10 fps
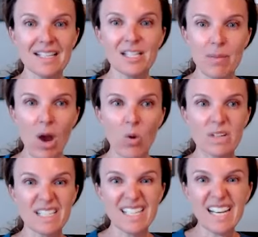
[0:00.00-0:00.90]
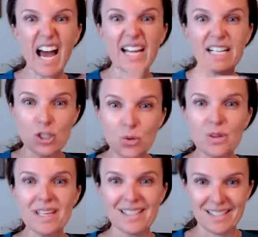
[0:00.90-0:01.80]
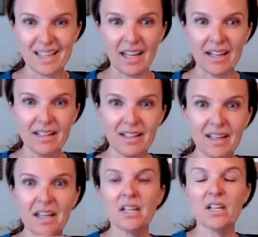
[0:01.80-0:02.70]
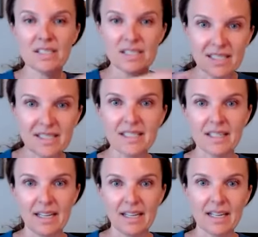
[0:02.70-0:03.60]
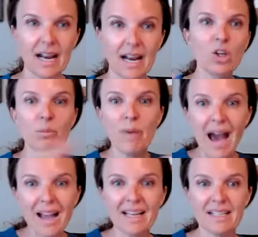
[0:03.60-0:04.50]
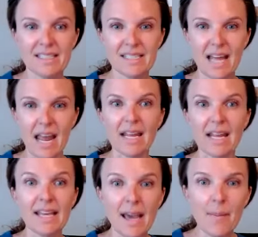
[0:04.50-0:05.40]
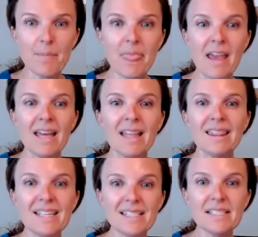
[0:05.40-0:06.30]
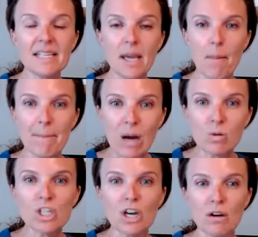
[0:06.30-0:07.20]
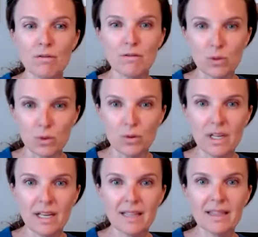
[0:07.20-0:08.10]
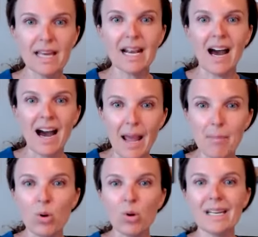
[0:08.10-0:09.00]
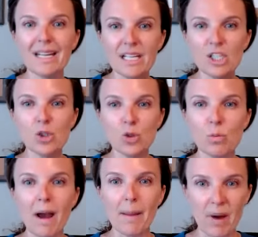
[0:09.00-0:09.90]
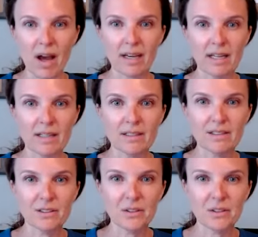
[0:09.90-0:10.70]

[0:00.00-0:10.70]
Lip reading: It's about, did I do this thing consistently? Can I look back and say, yep, this is the amount of food that I put into my body,